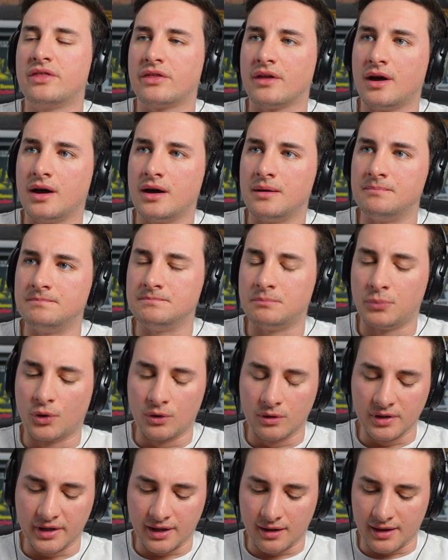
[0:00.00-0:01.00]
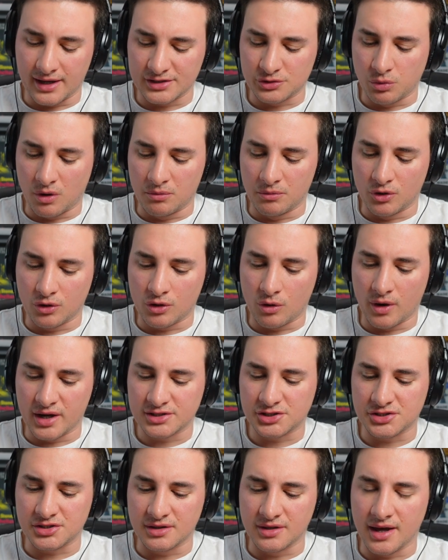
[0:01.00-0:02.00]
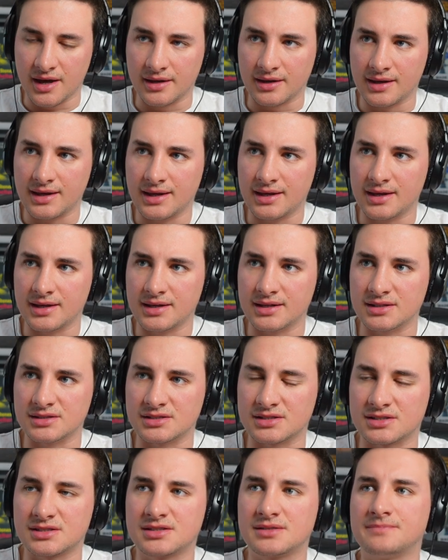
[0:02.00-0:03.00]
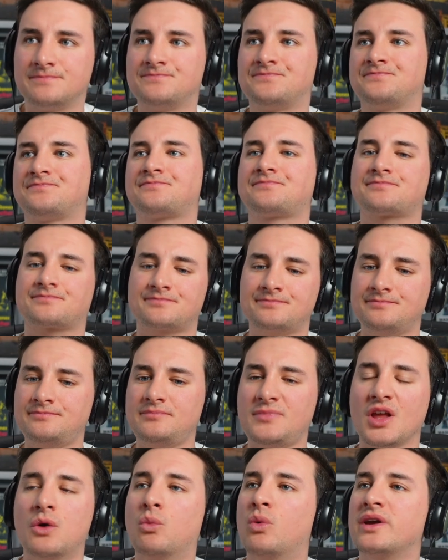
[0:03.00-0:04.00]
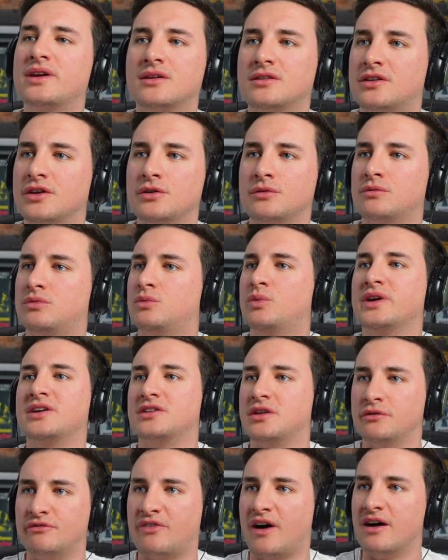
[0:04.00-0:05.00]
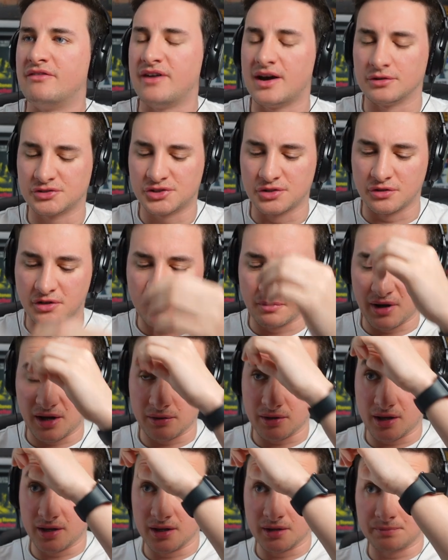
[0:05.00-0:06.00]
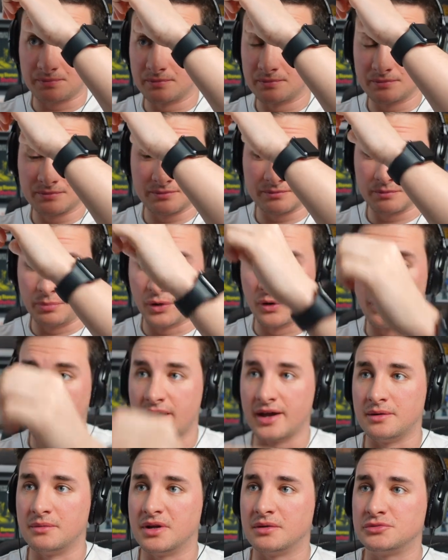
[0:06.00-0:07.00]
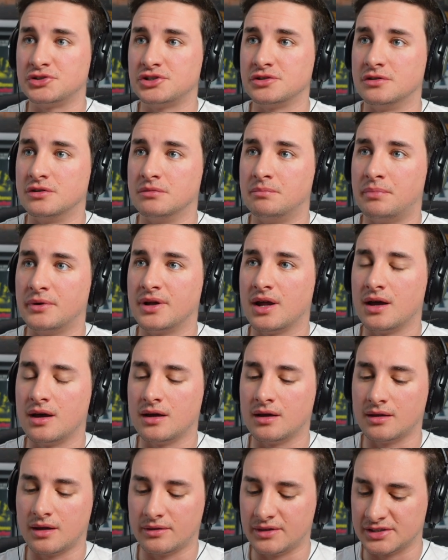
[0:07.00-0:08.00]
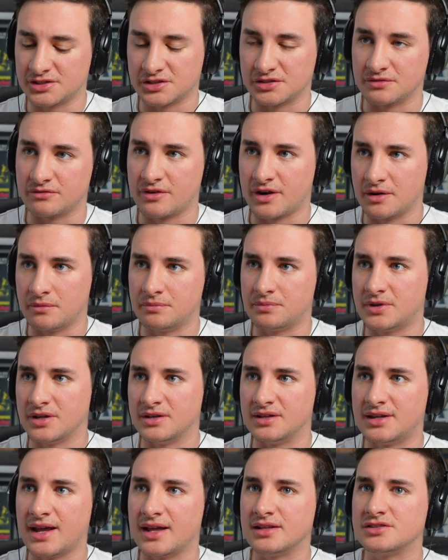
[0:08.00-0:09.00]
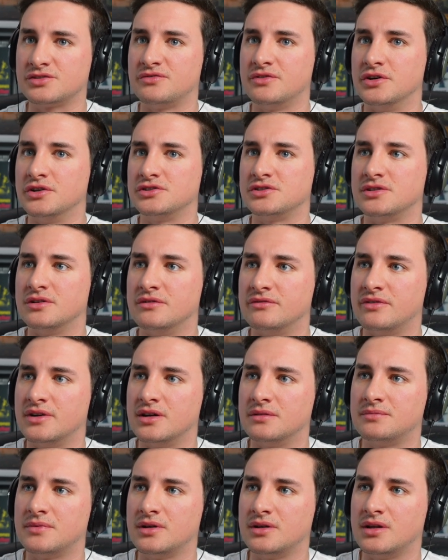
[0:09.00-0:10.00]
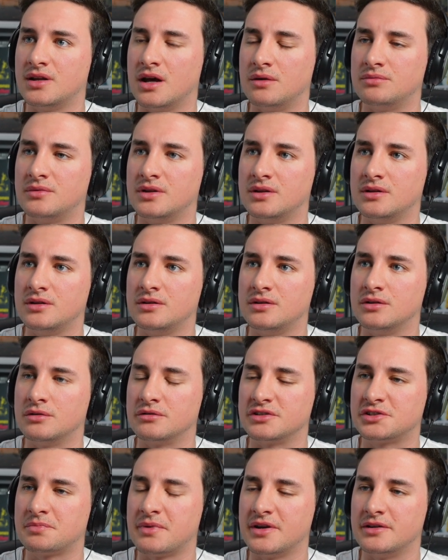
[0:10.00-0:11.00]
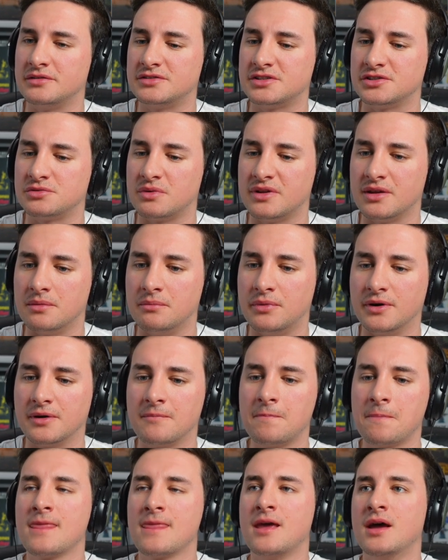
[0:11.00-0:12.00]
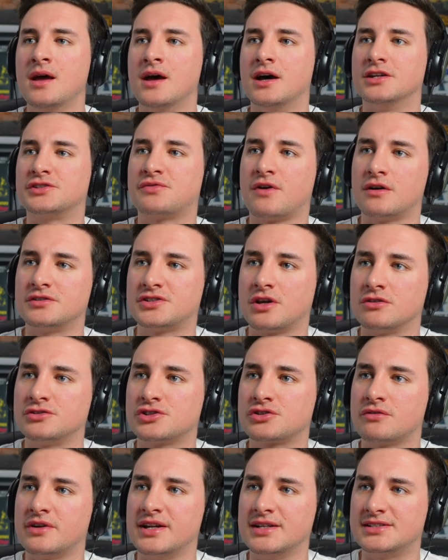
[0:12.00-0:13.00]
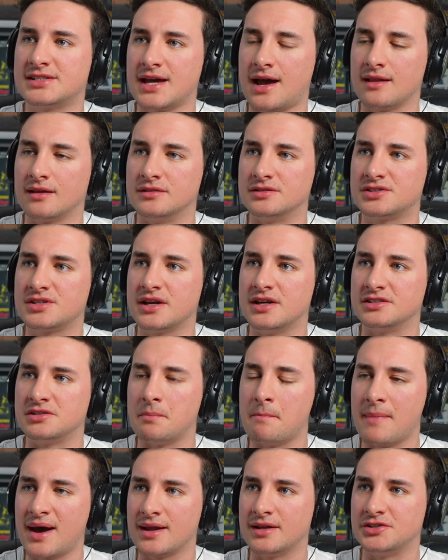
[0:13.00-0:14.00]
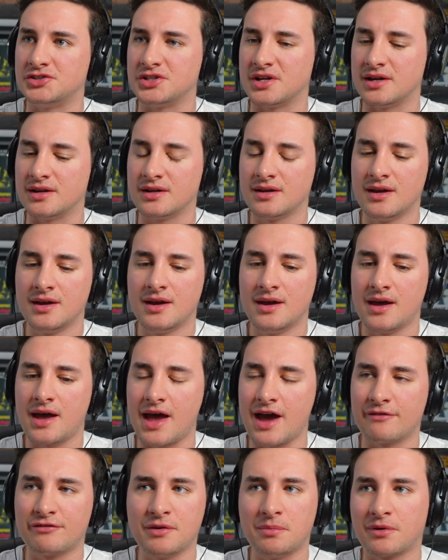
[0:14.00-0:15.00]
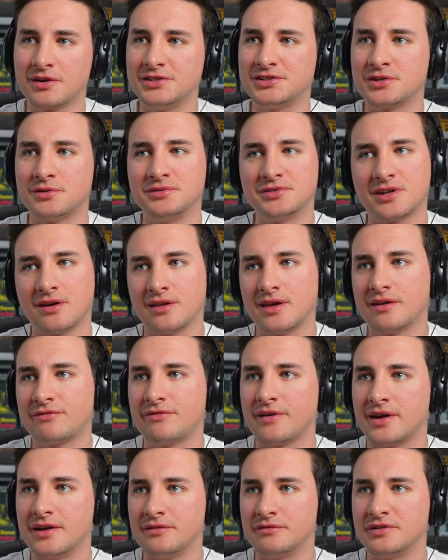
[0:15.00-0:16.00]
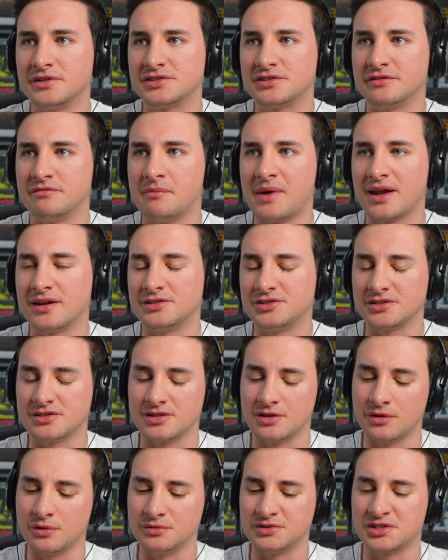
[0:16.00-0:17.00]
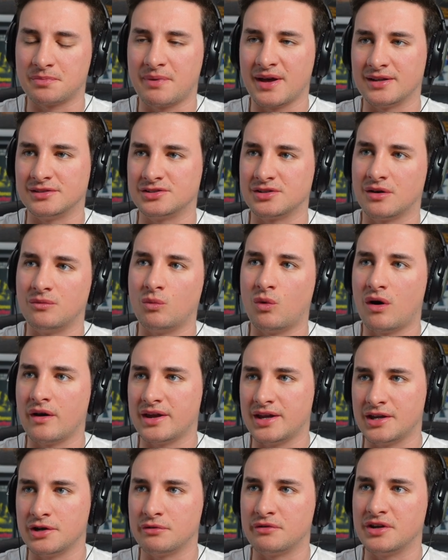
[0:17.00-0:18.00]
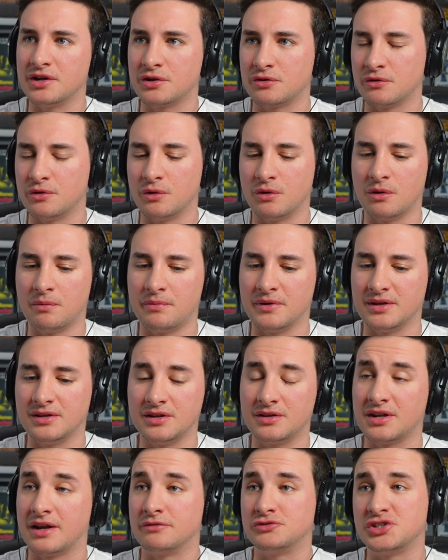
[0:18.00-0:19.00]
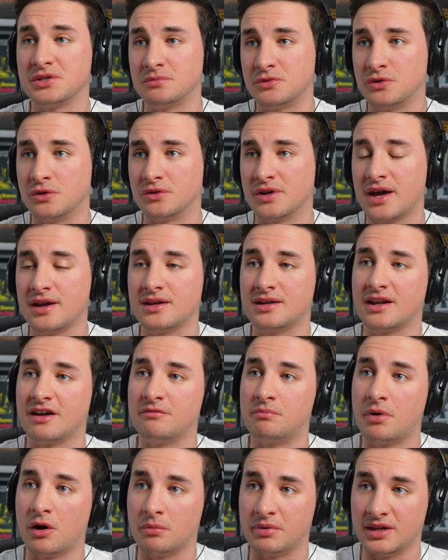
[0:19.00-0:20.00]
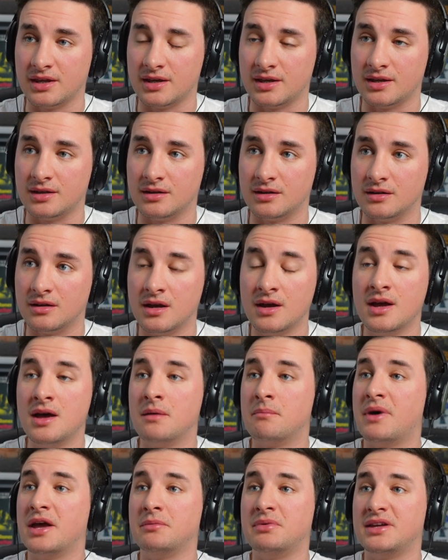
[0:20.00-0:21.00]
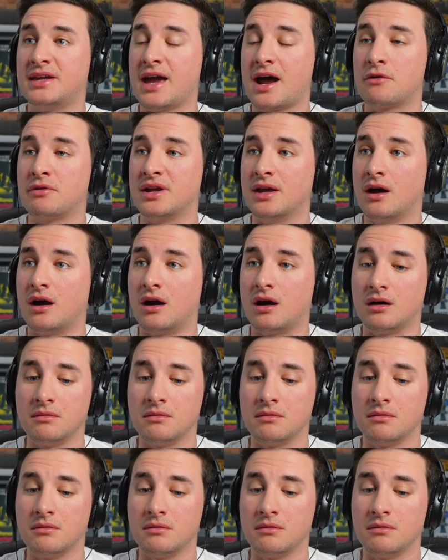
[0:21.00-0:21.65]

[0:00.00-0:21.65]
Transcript: um, Paulie, I'll ask one more question. Then is, and we could do we could do five hours talking about. Uh, Paul Heyman, I'm sure, but uh, and this is a very condensed version of uh, you know, your experiences with him. But as far as on-screen talent as a manager, everybody's always got their favourites of managers, and it always depends on what era you grew up in. You could have Jim Cornette, you could have Bobby Heenan, maybe Gary Hart,